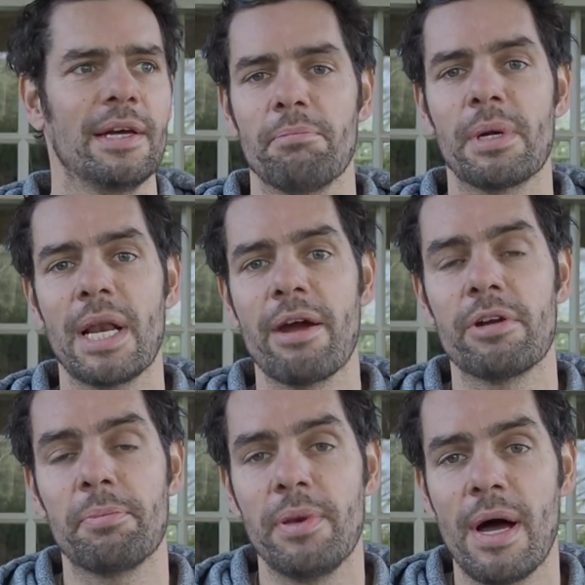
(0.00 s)

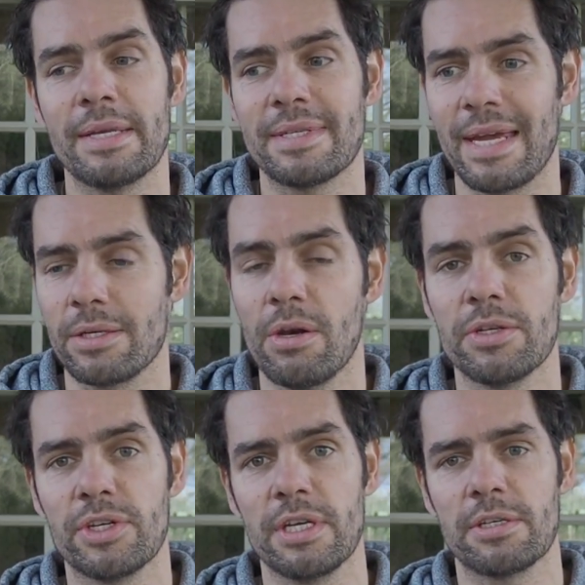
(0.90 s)
McLaren Applied
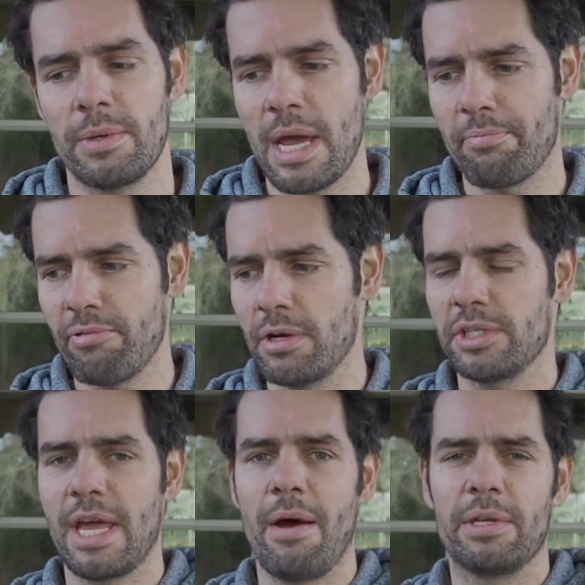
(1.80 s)
Technologies, who are now
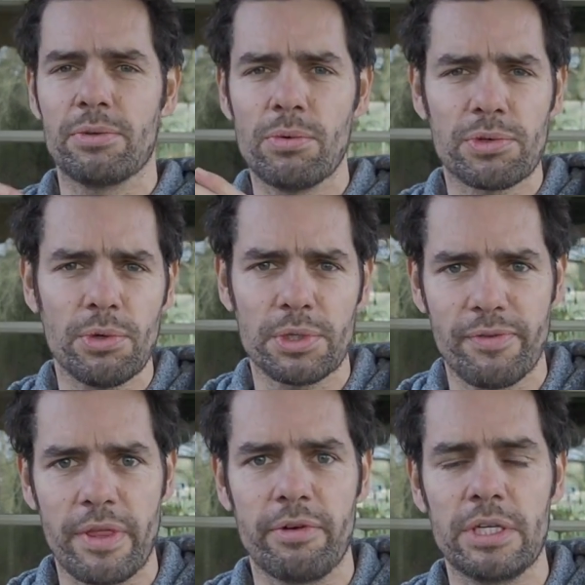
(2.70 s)
branching out into all sorts of
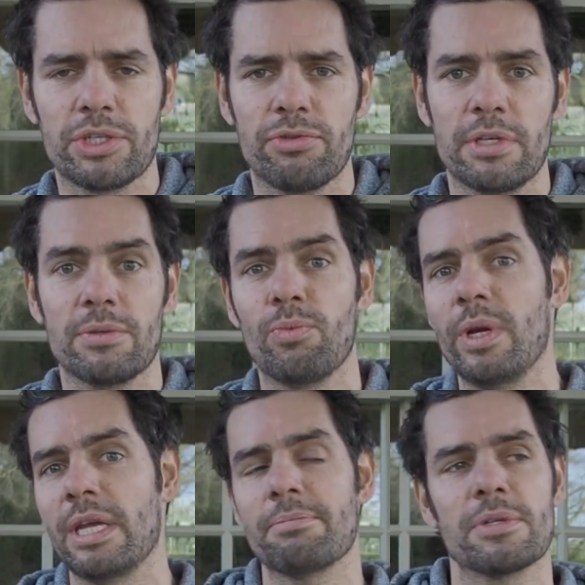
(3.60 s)
other industries, and
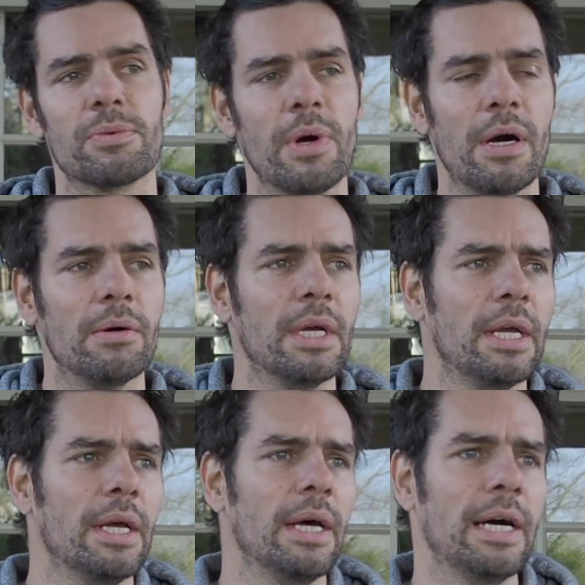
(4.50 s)
Williams as well,
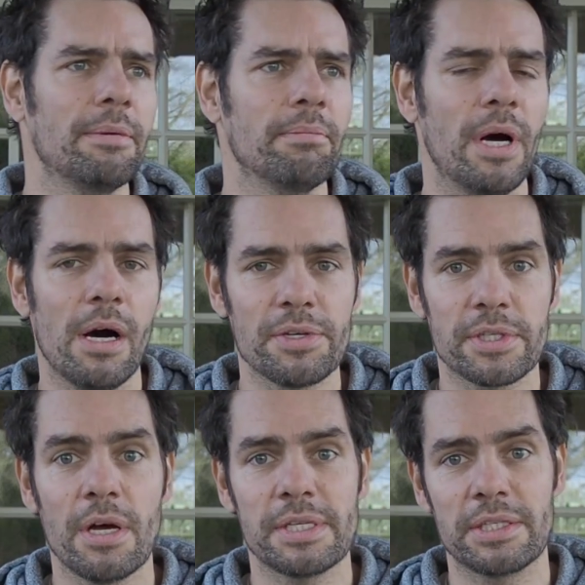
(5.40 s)
are
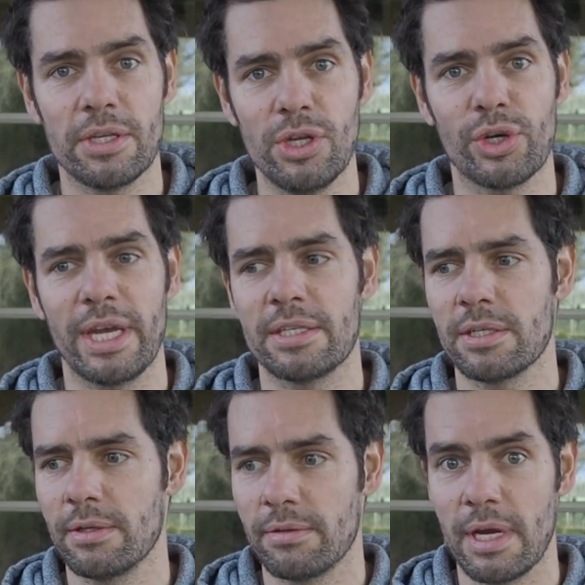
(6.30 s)
starting to look
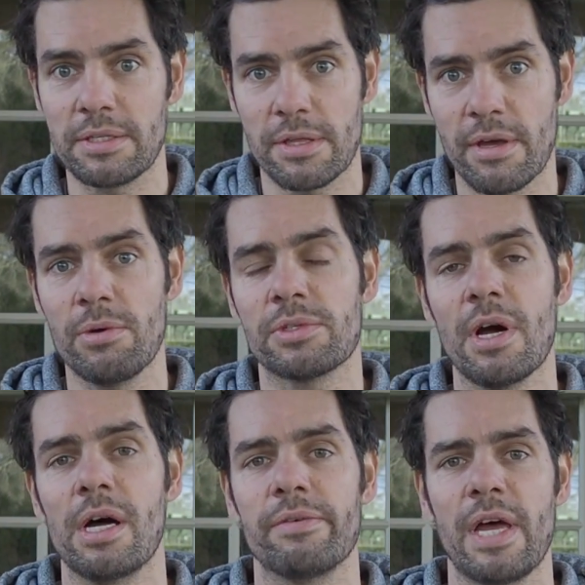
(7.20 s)
into those
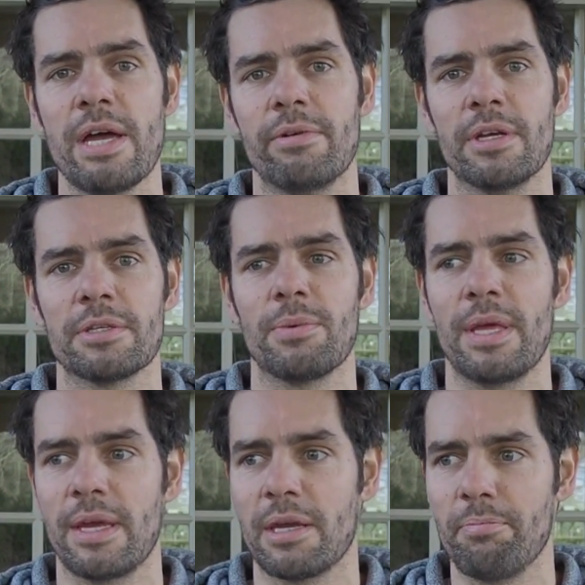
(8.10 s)
kind of areas
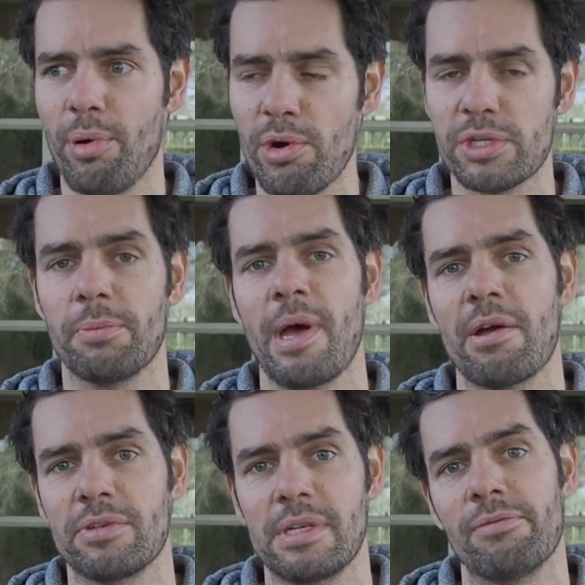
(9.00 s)
where they can push the
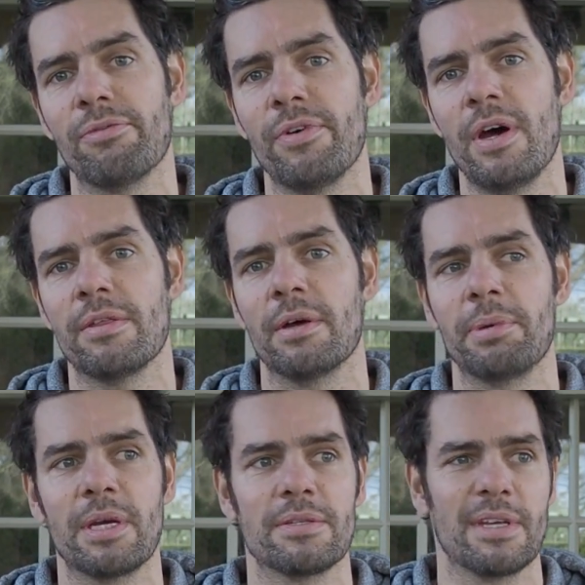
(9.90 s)
boundaries even further,
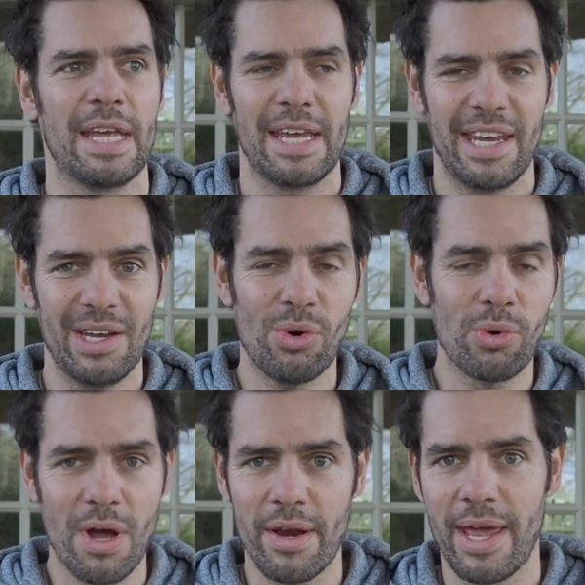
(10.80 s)
because it
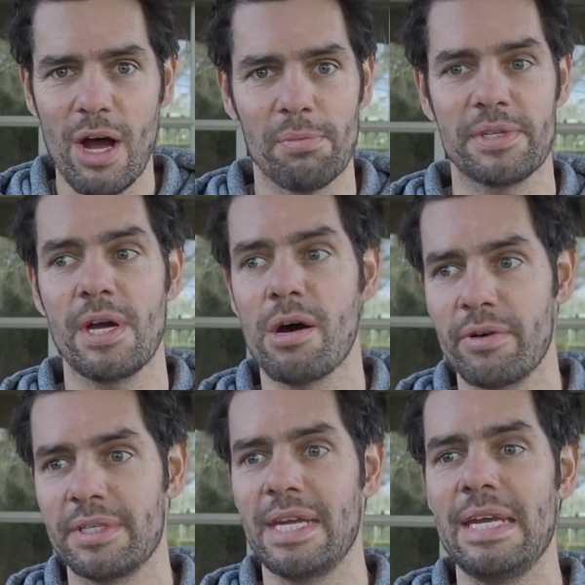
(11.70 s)
all kind of helps. The
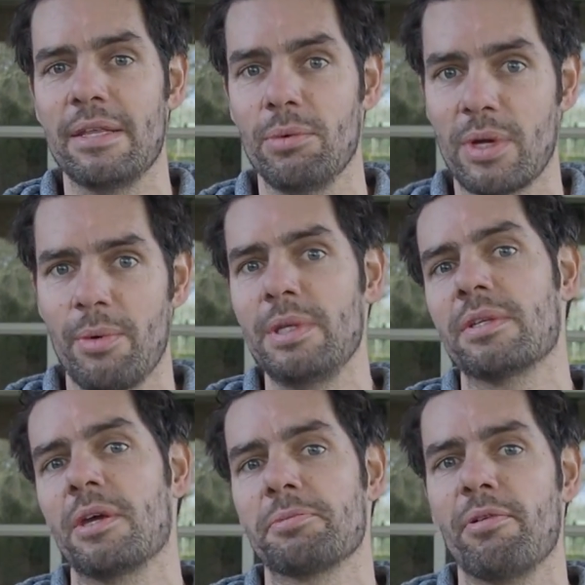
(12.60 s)
R&D that will go
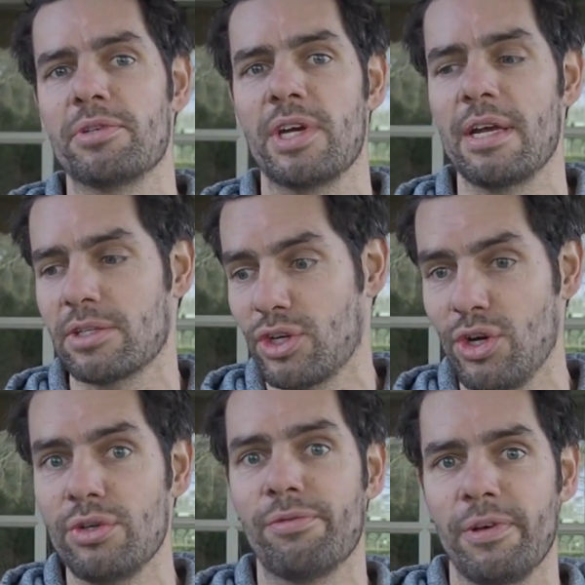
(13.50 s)
into those projects
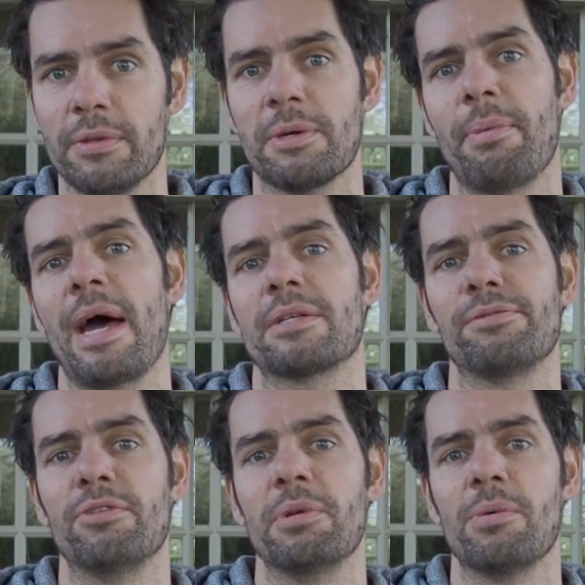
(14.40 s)
could filter back to
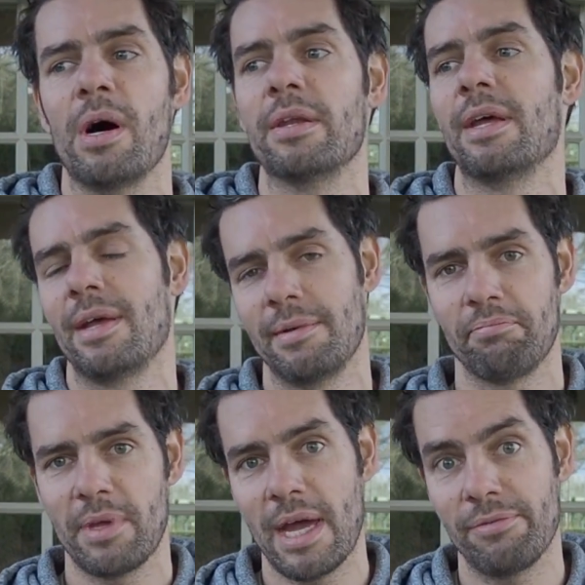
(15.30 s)
Formula One
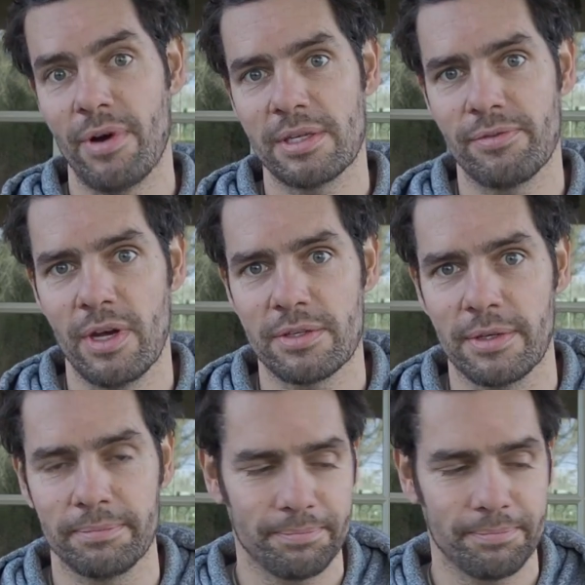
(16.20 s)
and vice versa.